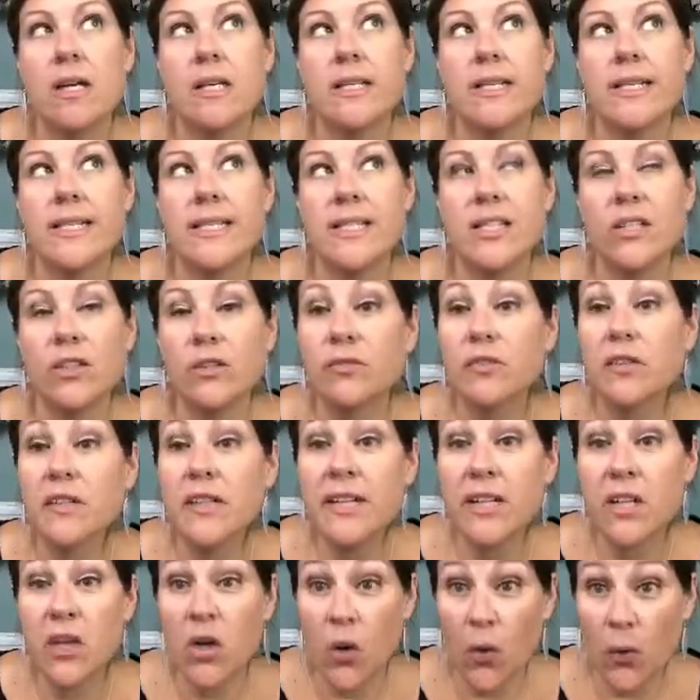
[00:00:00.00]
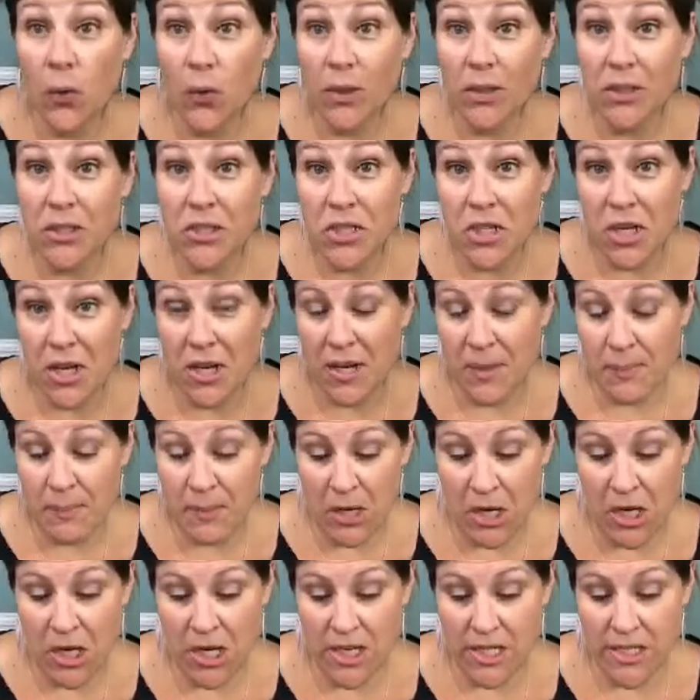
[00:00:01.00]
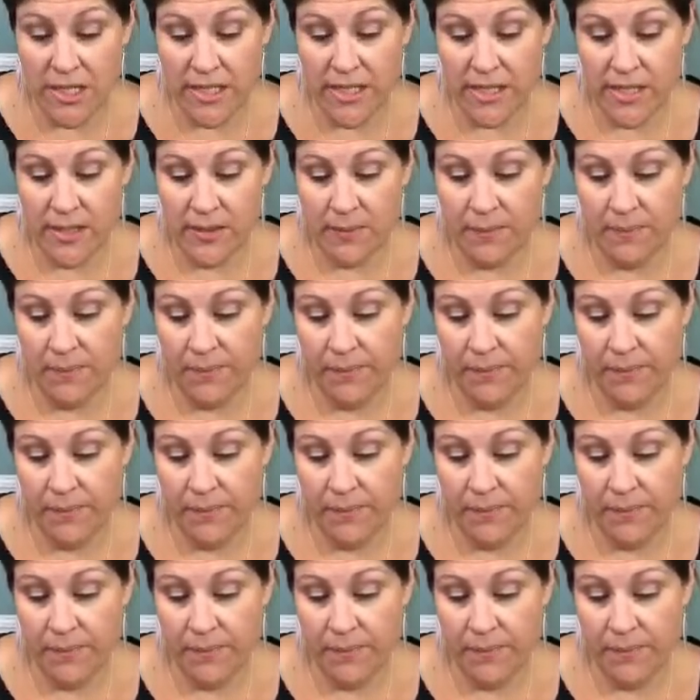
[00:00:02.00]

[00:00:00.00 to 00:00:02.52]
silver and gold chalk markers.